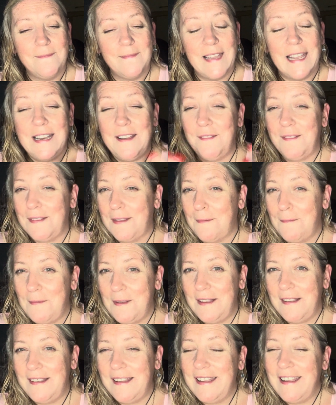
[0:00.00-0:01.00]
And if
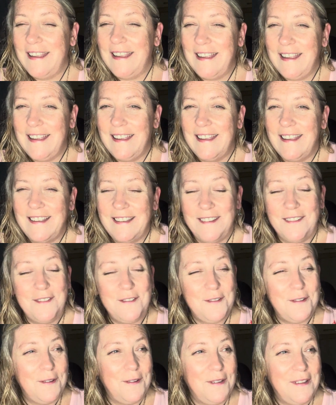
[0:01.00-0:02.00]
someone
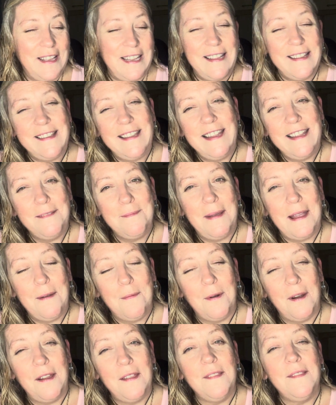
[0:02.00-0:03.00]
truly sees my
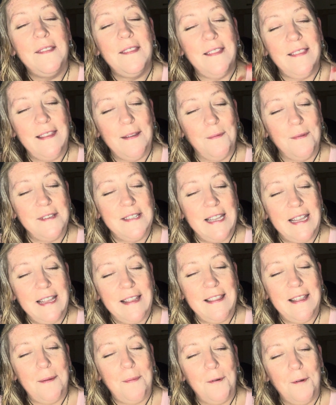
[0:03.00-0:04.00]
worth, then they will take
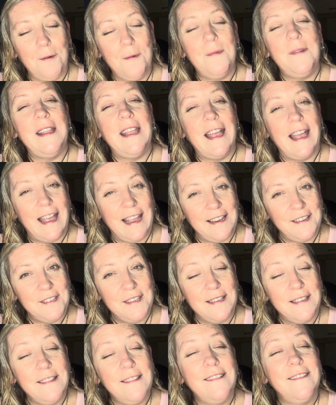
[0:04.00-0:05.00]
the appropriate
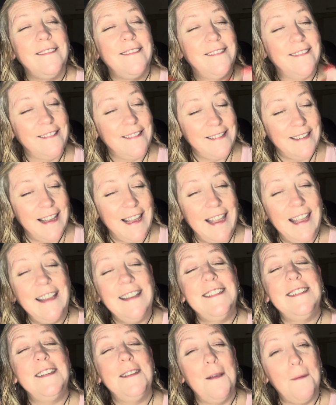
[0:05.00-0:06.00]
action
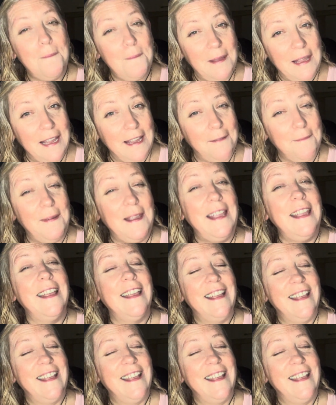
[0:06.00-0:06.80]
and make me